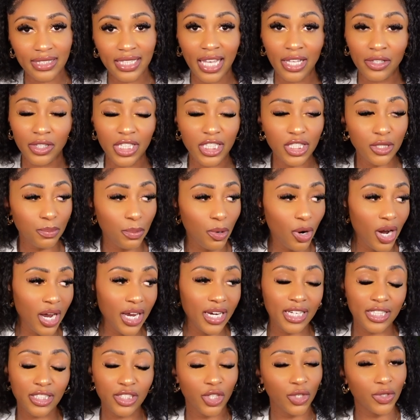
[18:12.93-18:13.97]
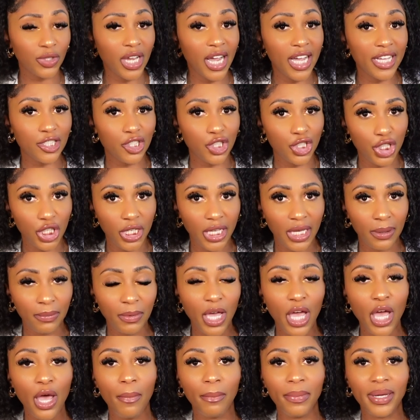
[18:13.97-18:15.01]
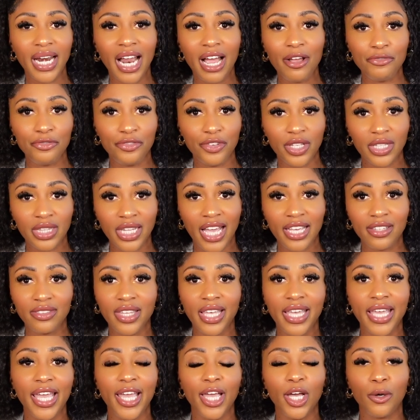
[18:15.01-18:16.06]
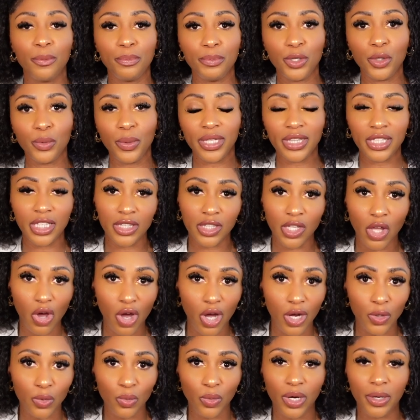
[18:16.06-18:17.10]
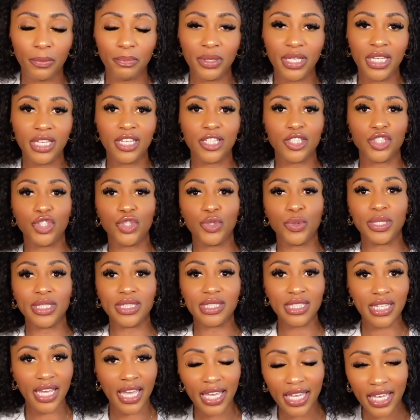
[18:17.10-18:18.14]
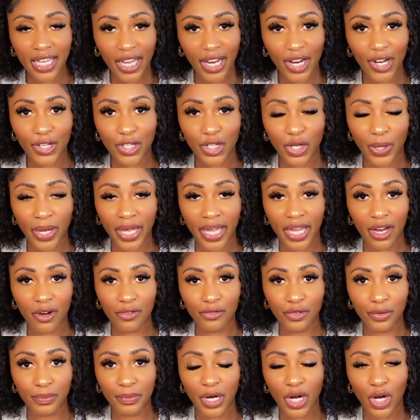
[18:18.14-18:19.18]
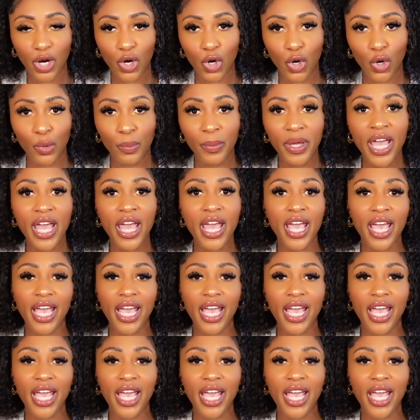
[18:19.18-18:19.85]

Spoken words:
Now these products are not cheap, but I feel like they help you in the long run, because you can take care of your hair from home.